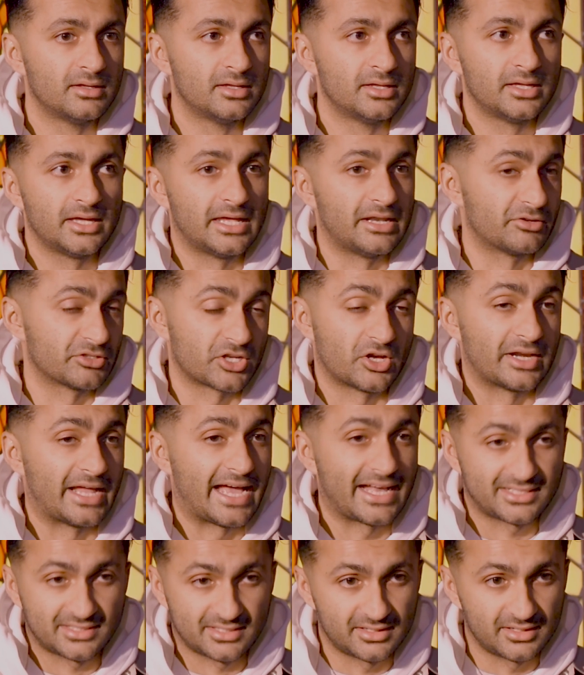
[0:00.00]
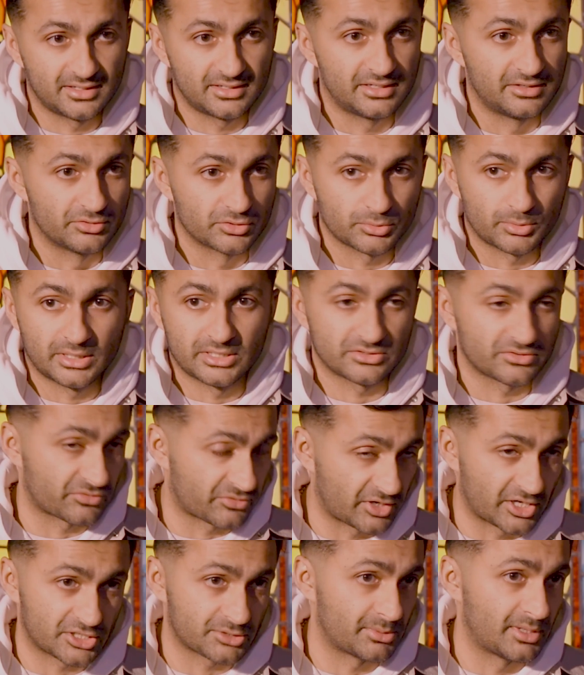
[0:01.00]
And it was on accident. It was when I was a
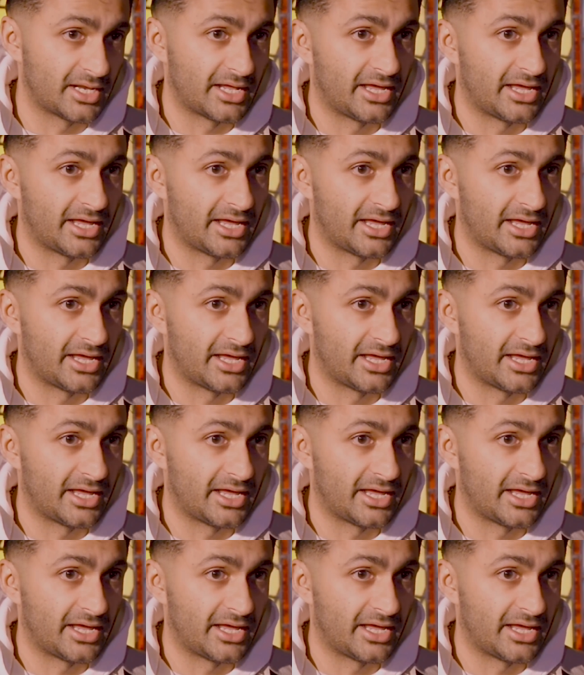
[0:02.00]
freshman at